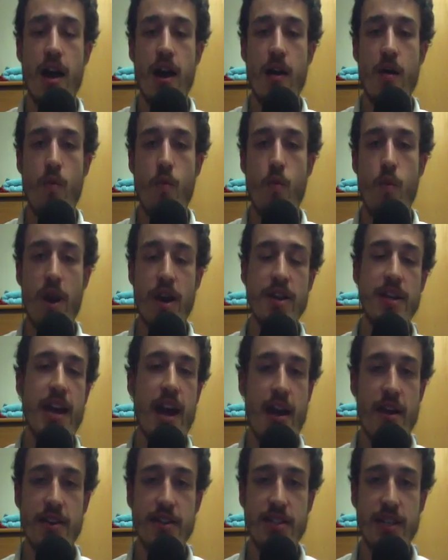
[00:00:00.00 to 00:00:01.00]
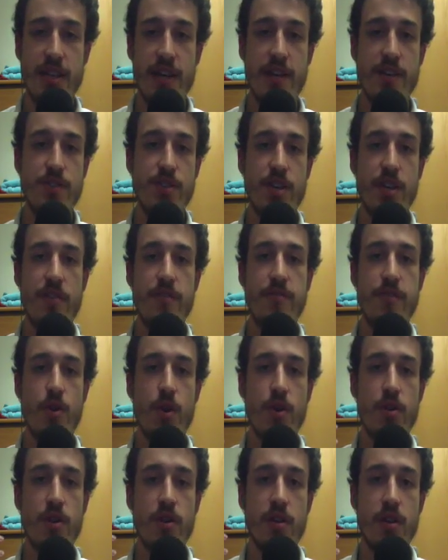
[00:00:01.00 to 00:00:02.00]
one guarantee is if
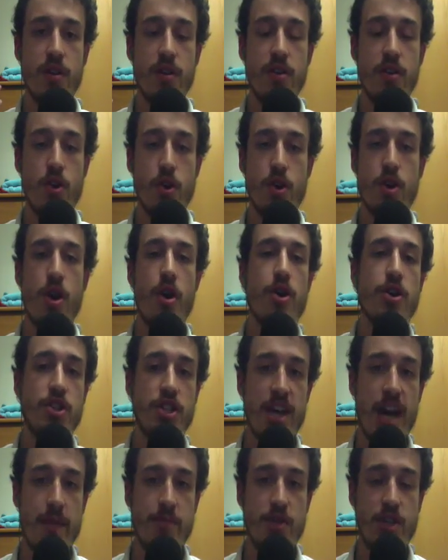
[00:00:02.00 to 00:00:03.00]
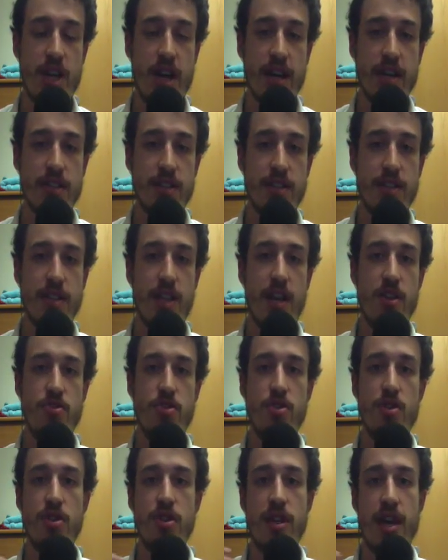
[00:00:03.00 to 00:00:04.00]
your your code type checks, then
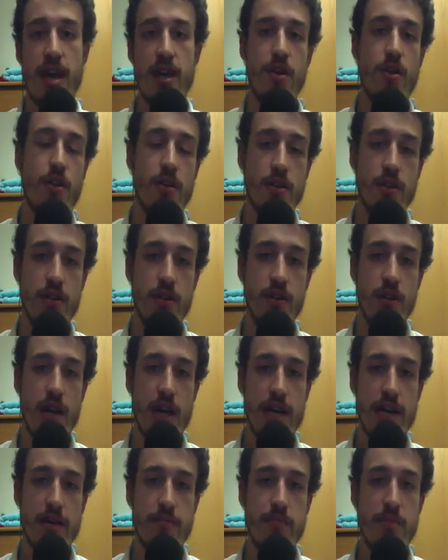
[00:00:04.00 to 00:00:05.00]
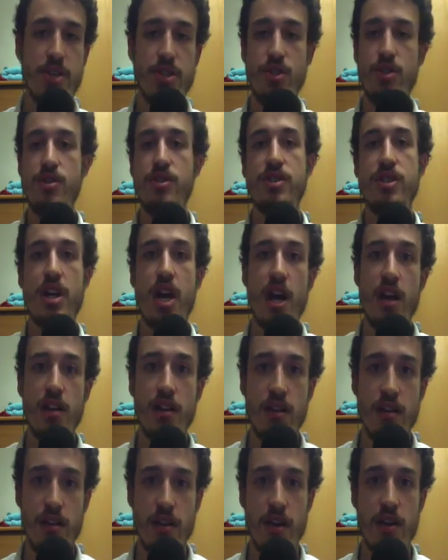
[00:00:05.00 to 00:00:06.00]
you cannot uh, misuse
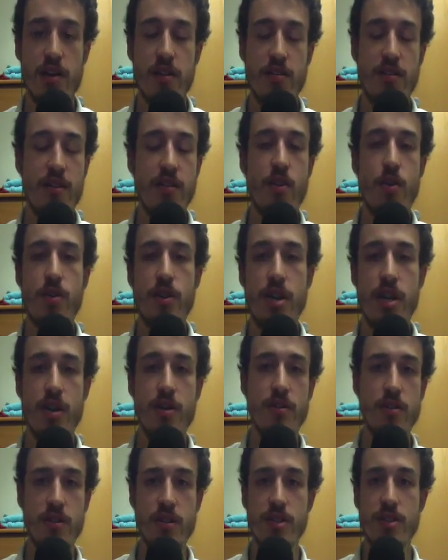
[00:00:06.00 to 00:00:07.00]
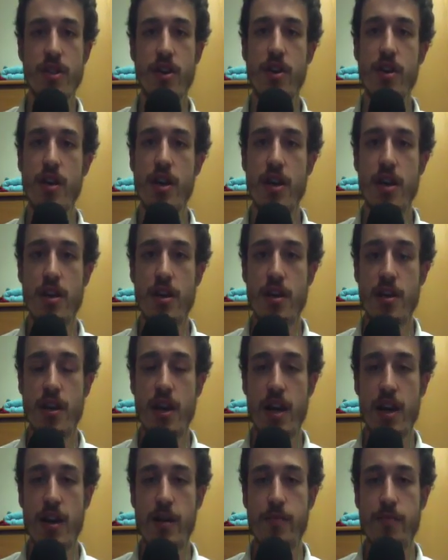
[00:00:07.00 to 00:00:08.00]
null uh, or nil. So
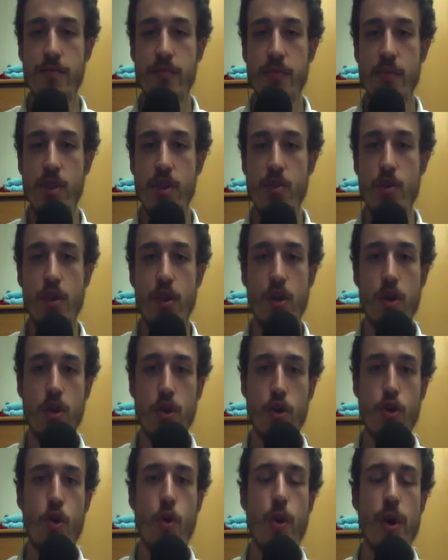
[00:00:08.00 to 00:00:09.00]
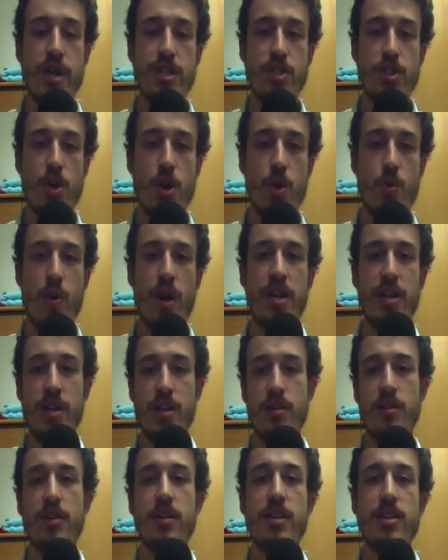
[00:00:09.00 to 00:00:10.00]
um, you you always know where
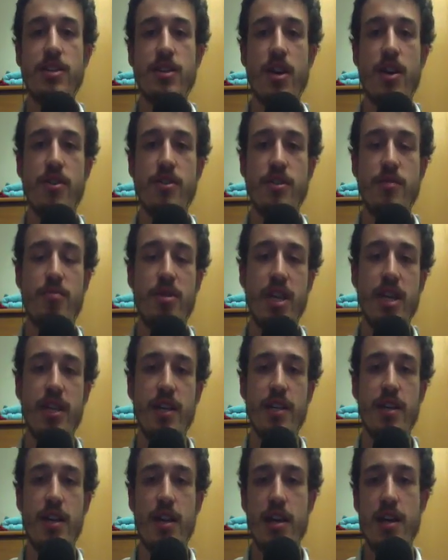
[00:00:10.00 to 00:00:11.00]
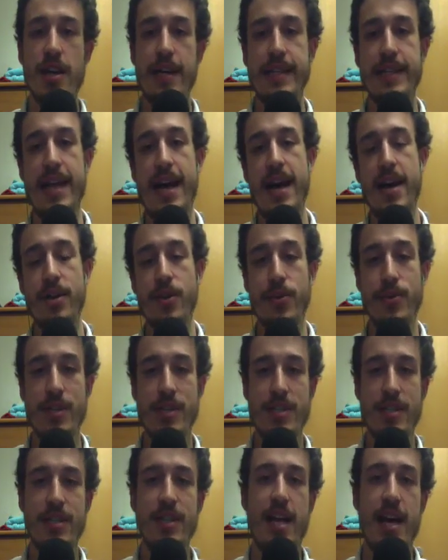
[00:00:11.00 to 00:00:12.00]
nil is going to be allowed or
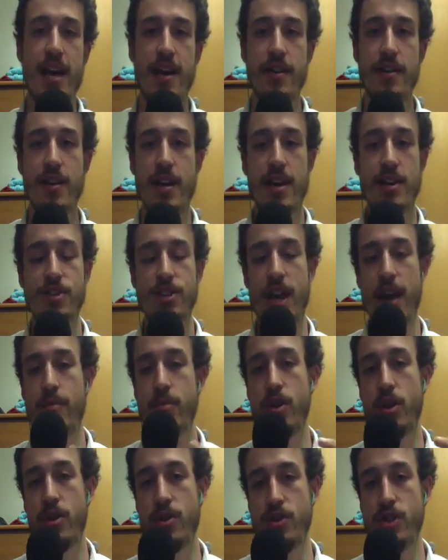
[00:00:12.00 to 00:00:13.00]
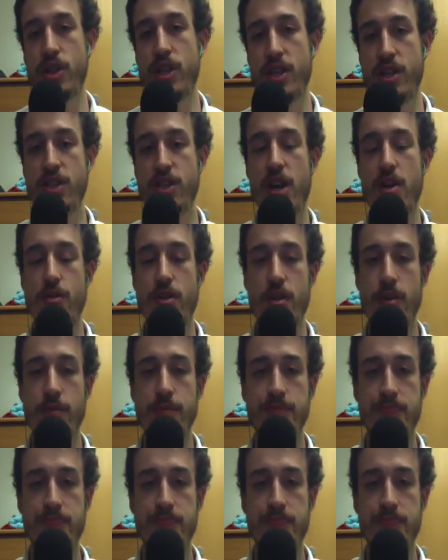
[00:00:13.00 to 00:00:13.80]
disallowed, and type Clojure can tell you